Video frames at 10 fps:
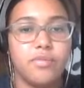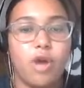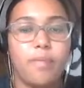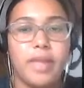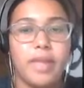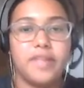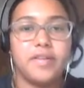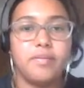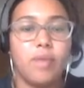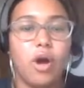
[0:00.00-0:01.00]
more bits
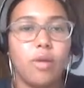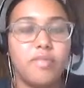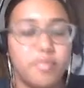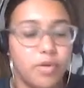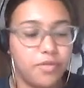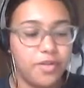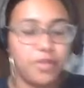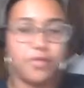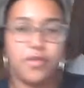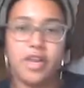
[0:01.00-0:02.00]
and bobs, but
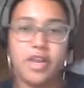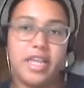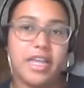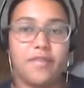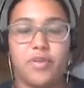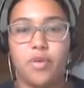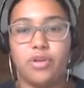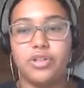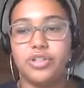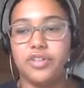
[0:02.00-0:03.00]
feel free if you
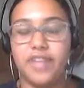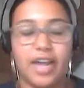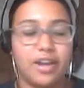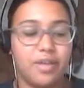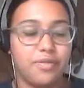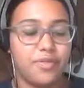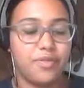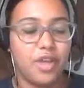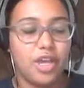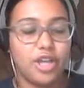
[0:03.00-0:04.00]
want to just kind of